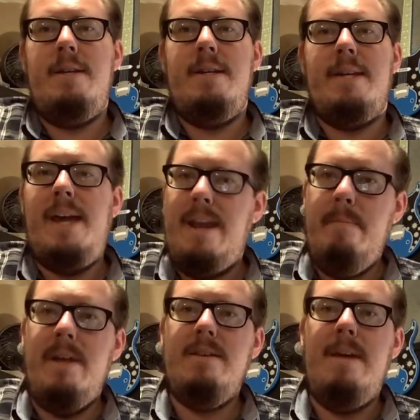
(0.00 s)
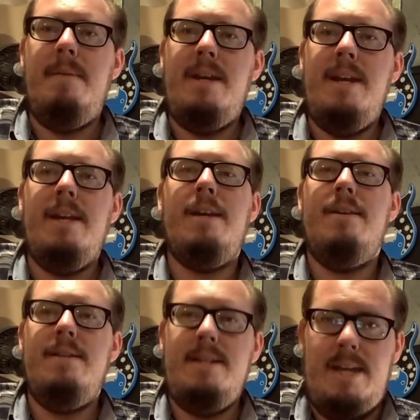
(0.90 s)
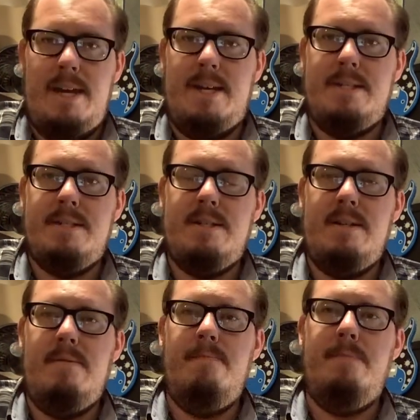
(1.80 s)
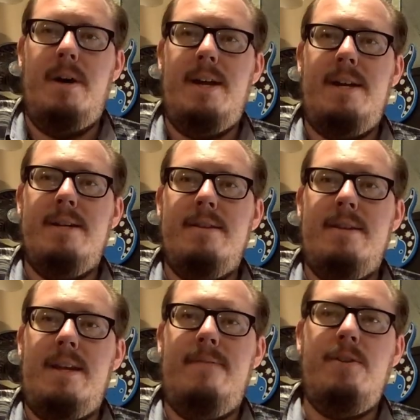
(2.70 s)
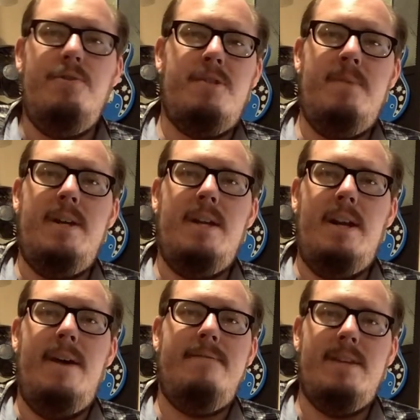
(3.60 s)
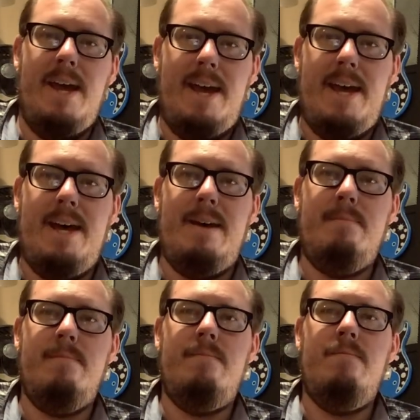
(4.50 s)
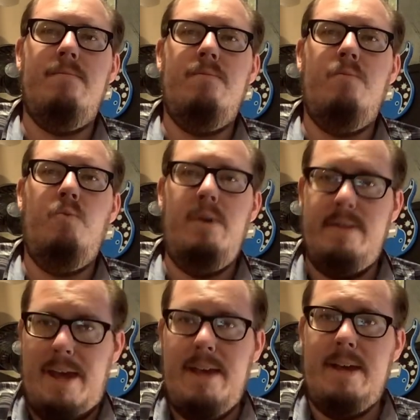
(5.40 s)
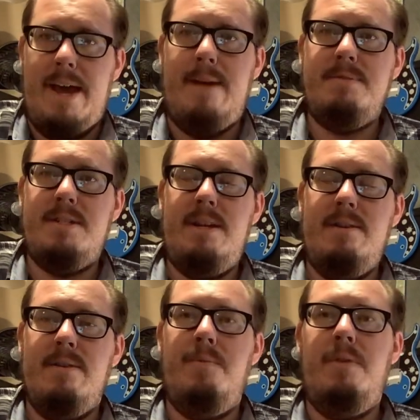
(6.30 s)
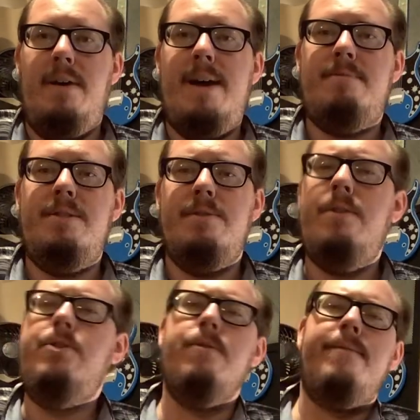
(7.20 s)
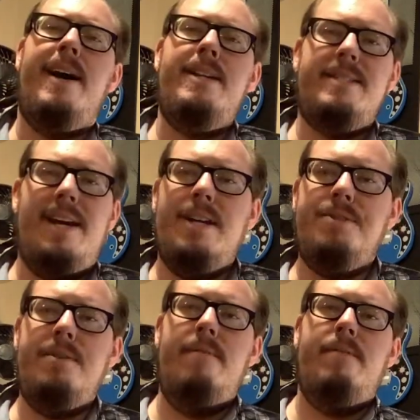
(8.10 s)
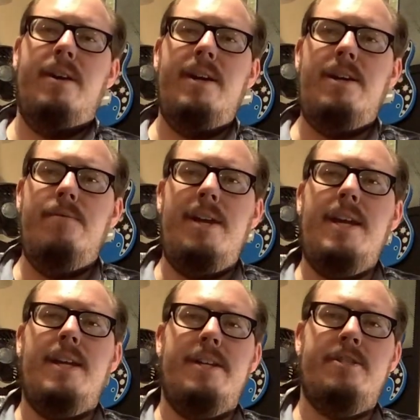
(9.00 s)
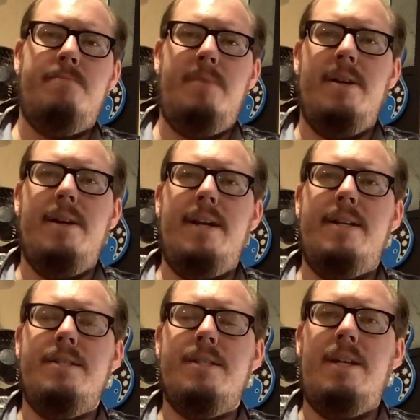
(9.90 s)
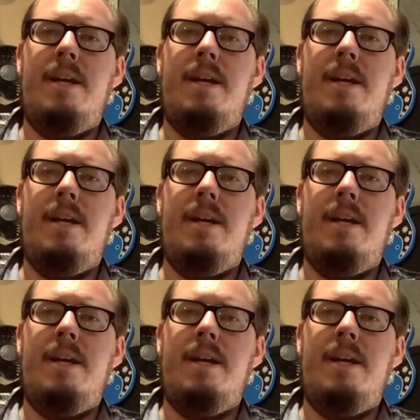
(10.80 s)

Can it be limiting? Yes. But if you spend enough time with a lap steel and with lap steel tunes, you'll find it's actually a very unique experience